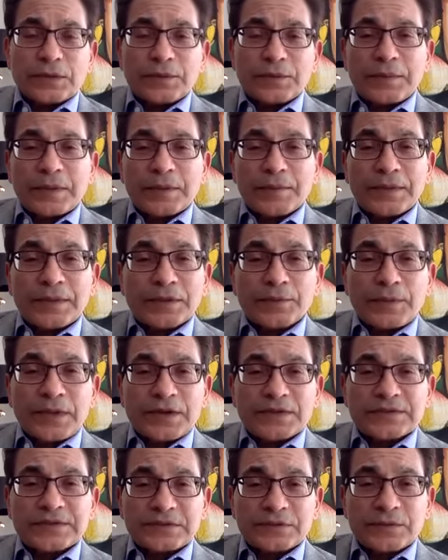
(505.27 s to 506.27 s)
and my mother
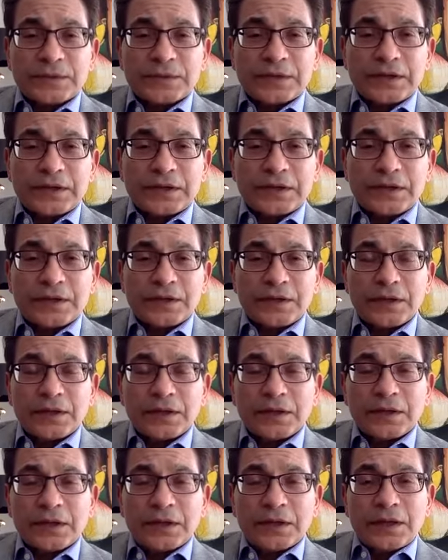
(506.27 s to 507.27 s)
passed away,
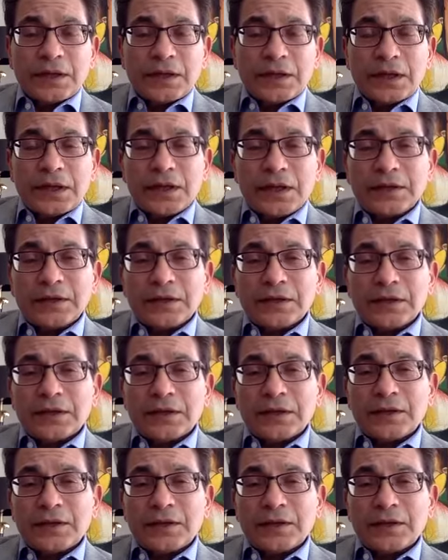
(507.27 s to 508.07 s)
and